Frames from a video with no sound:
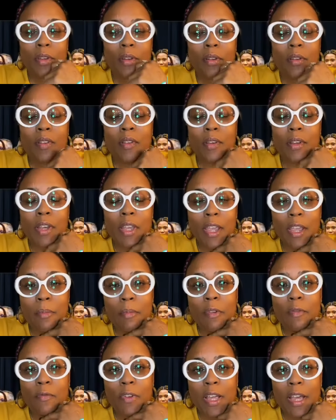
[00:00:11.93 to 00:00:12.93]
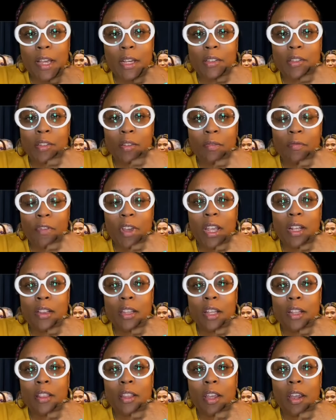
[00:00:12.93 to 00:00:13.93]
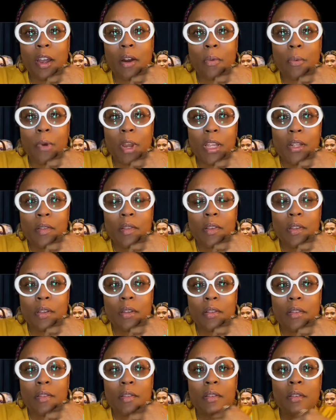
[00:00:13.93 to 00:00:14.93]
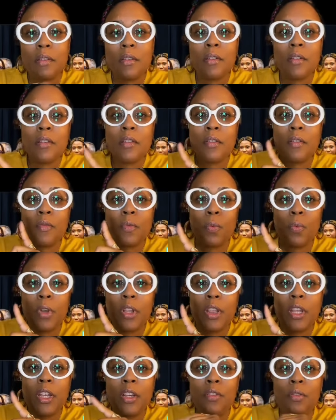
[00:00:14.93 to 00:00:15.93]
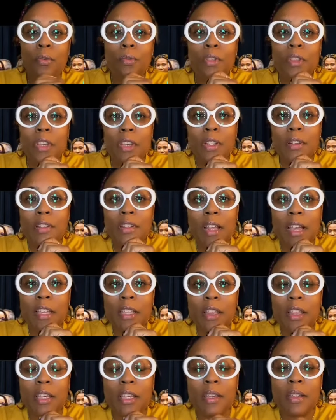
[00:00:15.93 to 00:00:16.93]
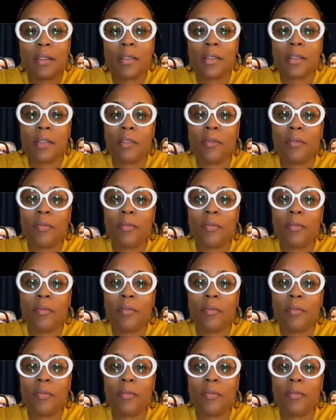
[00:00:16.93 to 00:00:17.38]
to camouflage the fact that they are racist when they do things like this.